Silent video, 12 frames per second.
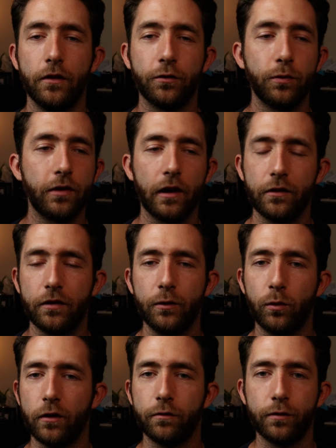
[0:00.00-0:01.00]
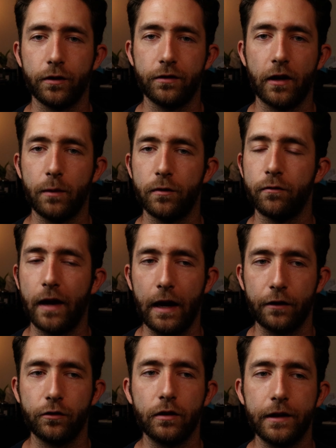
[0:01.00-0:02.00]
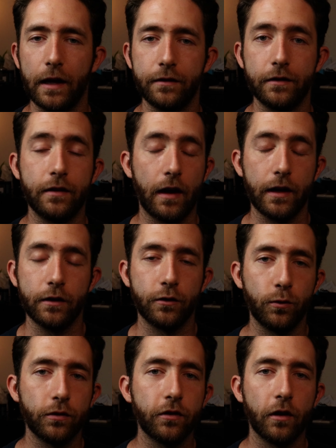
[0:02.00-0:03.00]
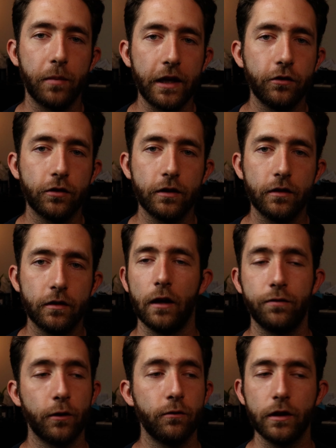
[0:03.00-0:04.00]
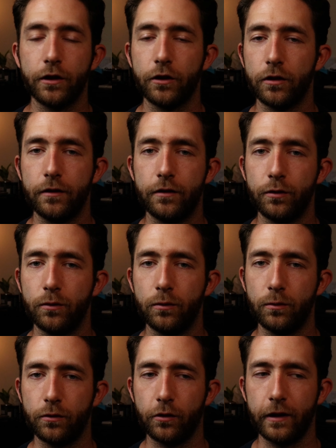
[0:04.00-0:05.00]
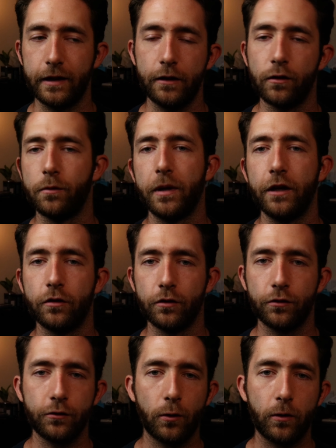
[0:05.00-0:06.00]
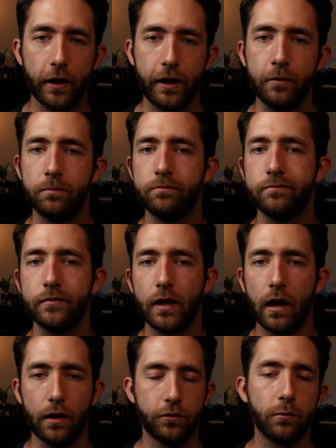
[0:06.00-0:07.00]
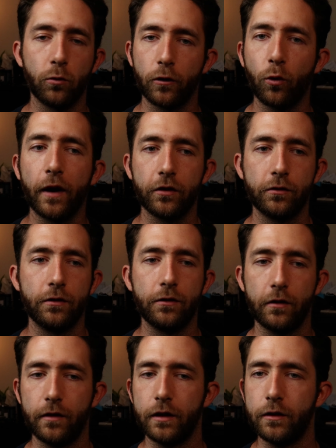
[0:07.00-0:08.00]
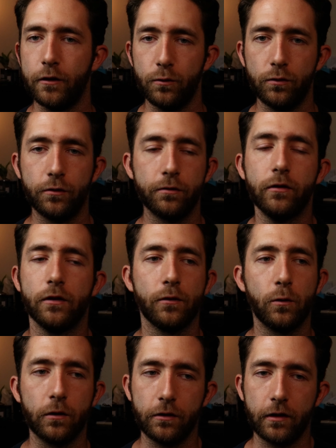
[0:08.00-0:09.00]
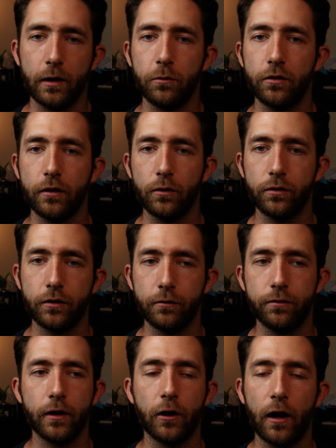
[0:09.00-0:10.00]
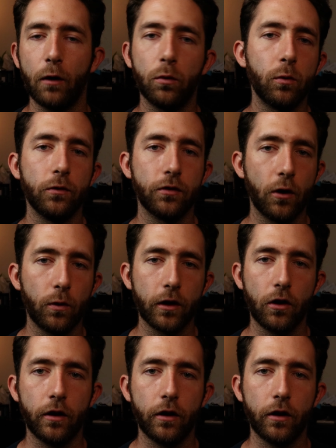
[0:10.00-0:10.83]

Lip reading: This was honestly one of the first times I've actually had to diagnose a patient. It felt really good to sort of hear the patient's story, ask some more questions, and then use physical exam skills to figure out what was going